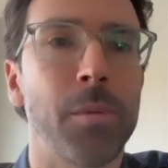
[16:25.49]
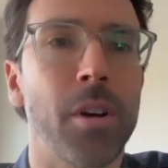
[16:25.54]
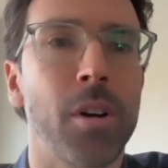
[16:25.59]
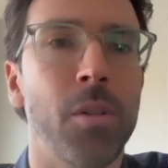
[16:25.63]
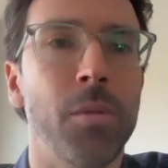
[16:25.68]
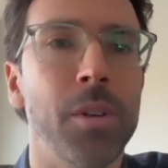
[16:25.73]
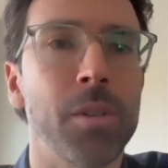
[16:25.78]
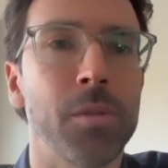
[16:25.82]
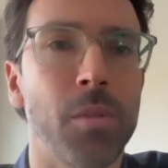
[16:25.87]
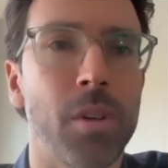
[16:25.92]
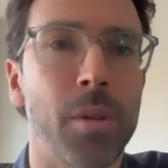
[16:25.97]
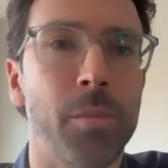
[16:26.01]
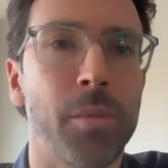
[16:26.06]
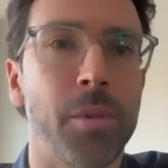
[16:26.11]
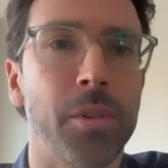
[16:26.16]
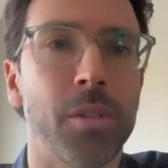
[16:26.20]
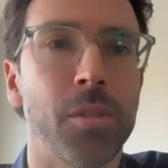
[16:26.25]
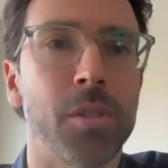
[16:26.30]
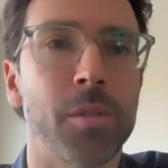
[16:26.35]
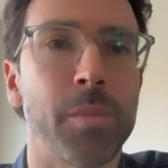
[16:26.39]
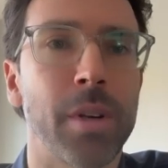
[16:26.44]
We always want to
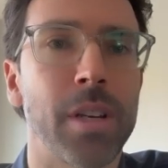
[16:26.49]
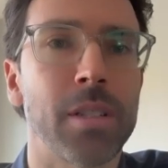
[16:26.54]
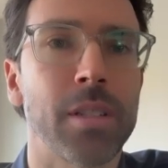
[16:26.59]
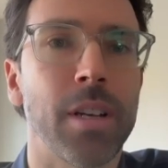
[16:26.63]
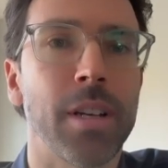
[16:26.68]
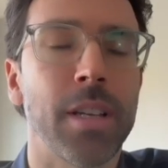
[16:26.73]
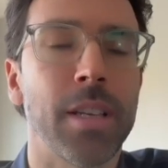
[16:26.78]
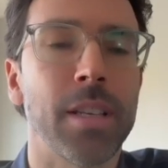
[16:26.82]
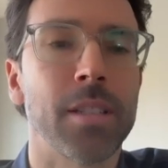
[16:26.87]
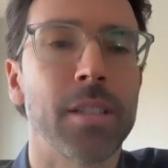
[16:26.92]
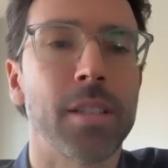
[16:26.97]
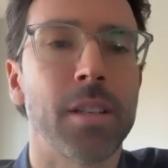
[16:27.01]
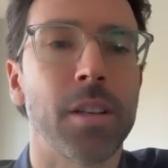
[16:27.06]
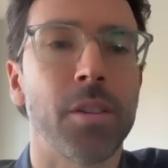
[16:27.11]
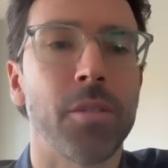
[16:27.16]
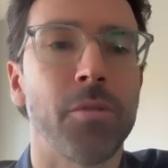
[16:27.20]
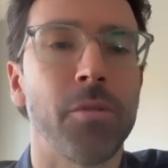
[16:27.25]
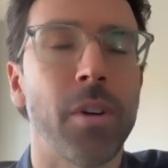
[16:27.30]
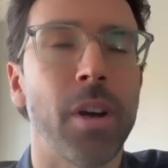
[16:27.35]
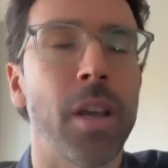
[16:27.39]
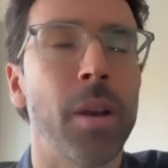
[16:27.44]
put those best ideas into
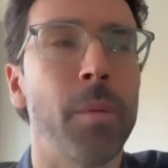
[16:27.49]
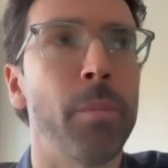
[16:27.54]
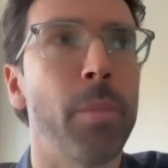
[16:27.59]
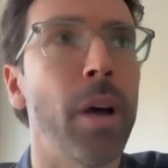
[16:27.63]
the fund.